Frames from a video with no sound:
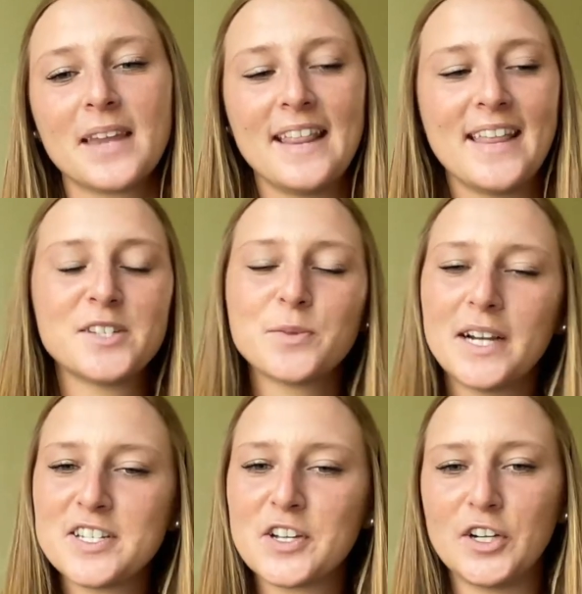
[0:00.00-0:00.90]
that's where
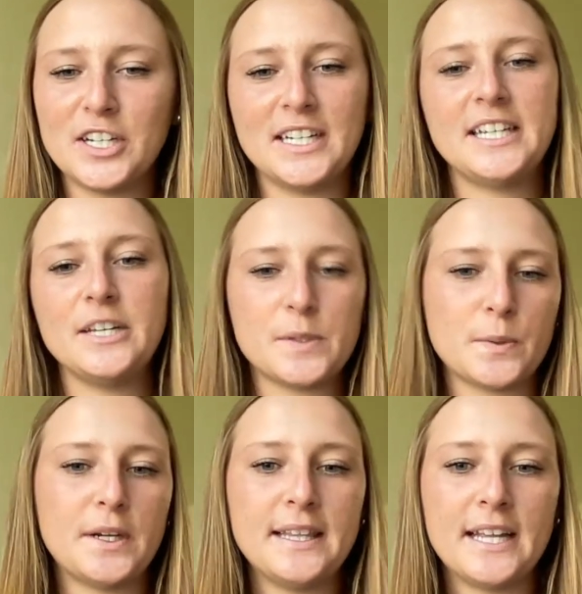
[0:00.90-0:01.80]
I started, and he was
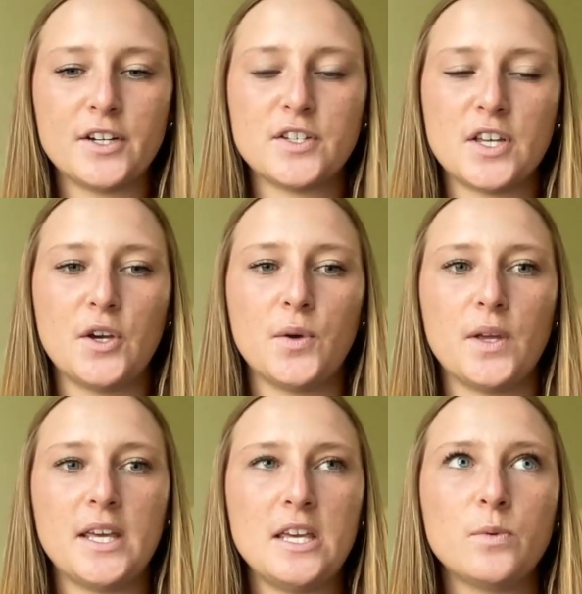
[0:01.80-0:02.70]
working there. So
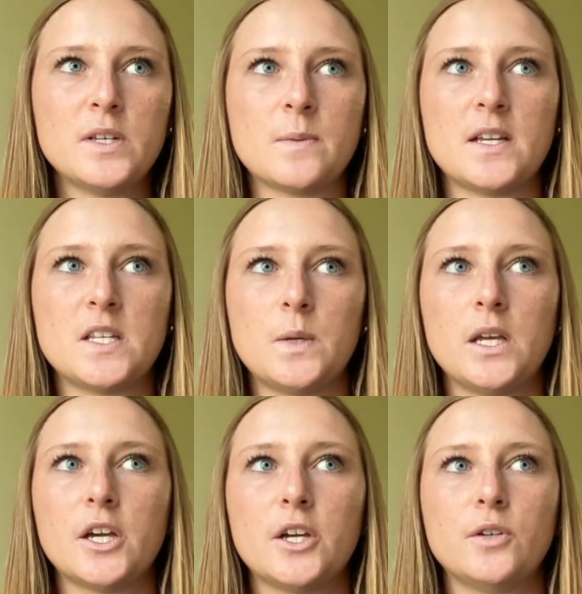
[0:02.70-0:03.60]
he was my
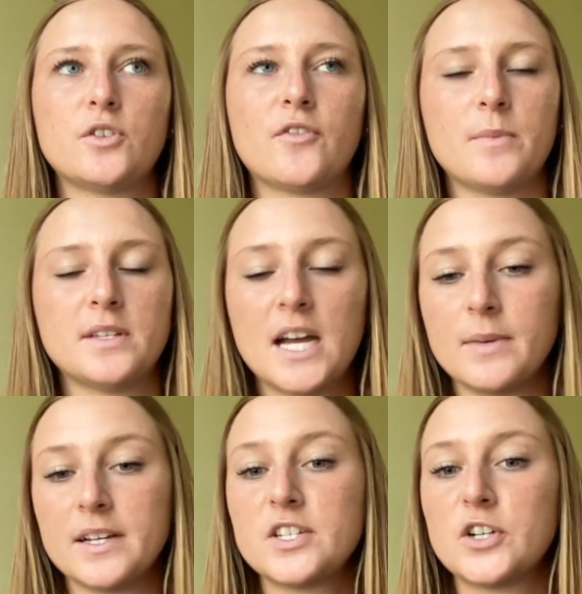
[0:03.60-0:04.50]
swing coach from the time
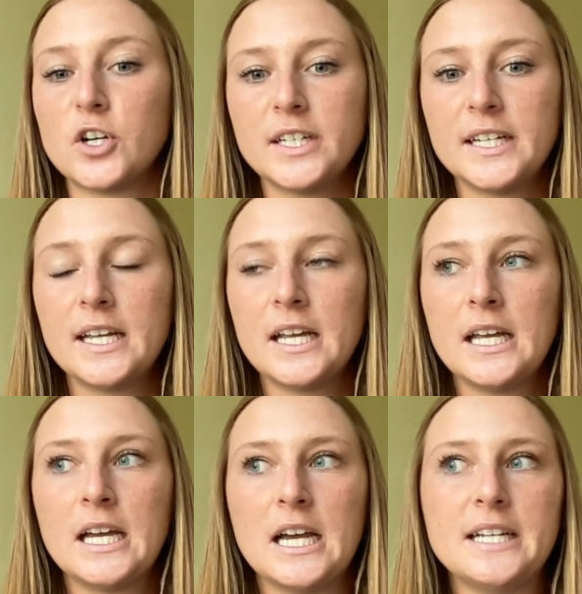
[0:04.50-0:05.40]
I started
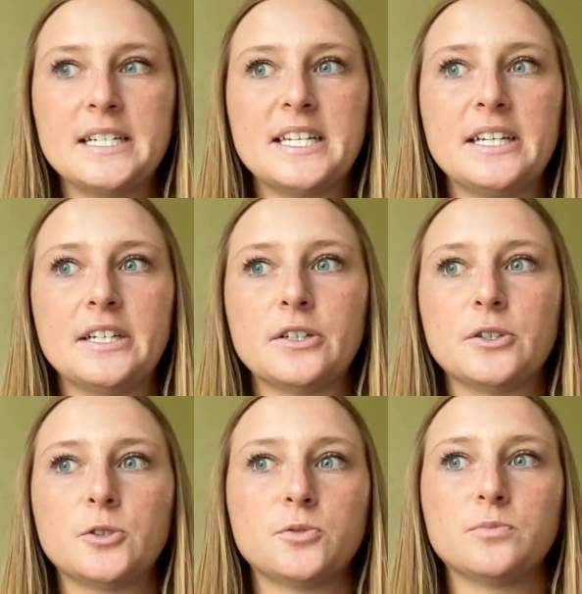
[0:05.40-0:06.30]

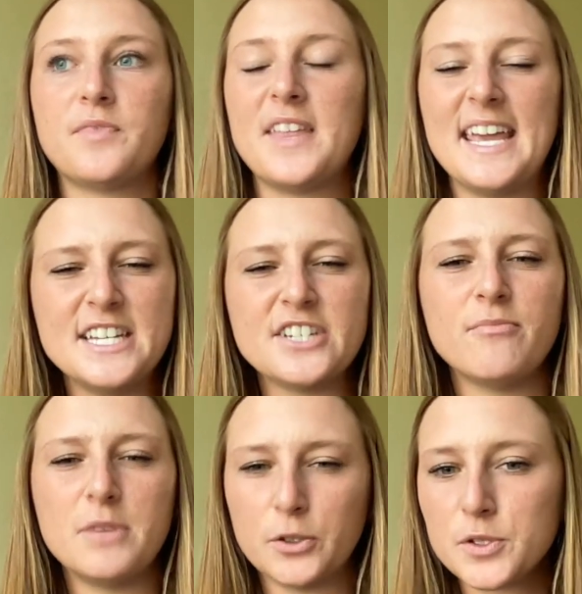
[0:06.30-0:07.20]
until the end of
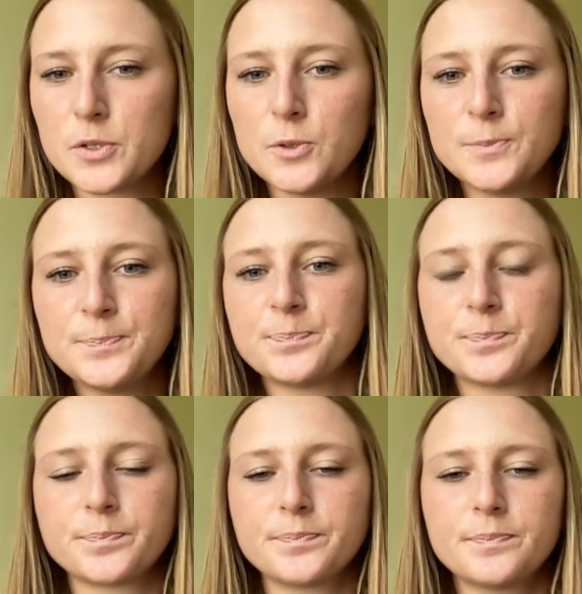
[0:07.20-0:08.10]
middle school.
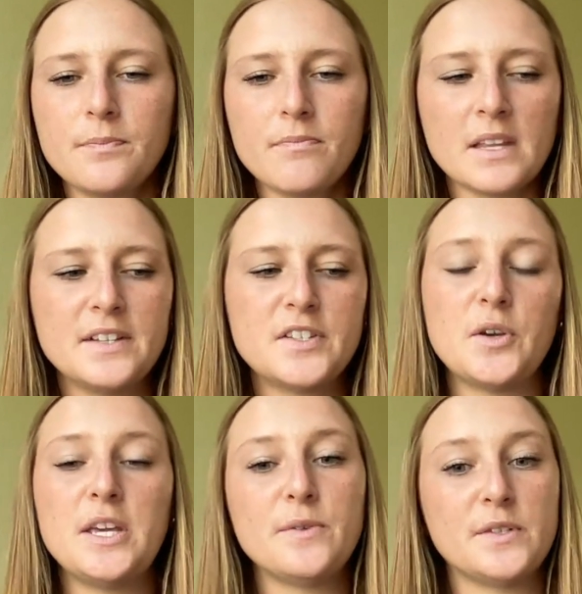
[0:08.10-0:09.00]
And so
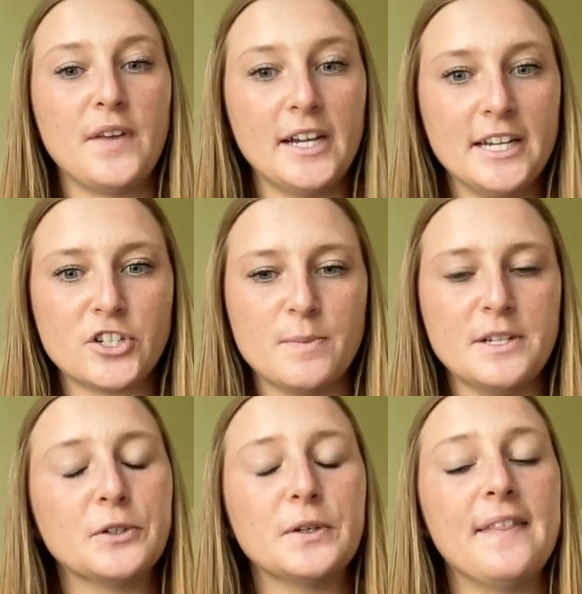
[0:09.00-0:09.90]
he was very
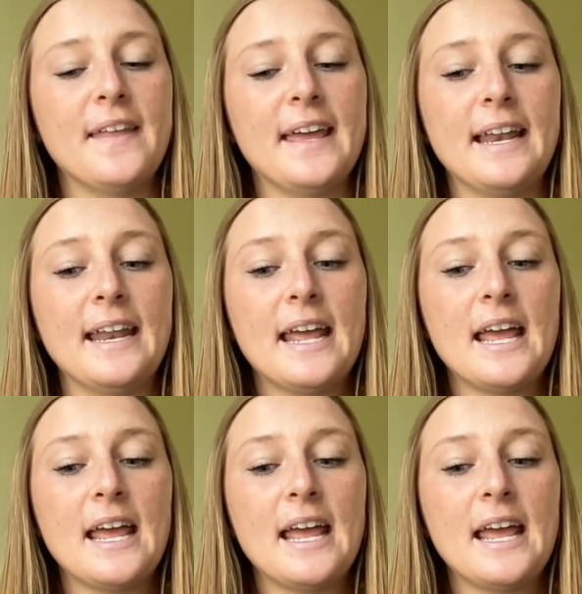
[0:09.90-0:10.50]
instrumental. And then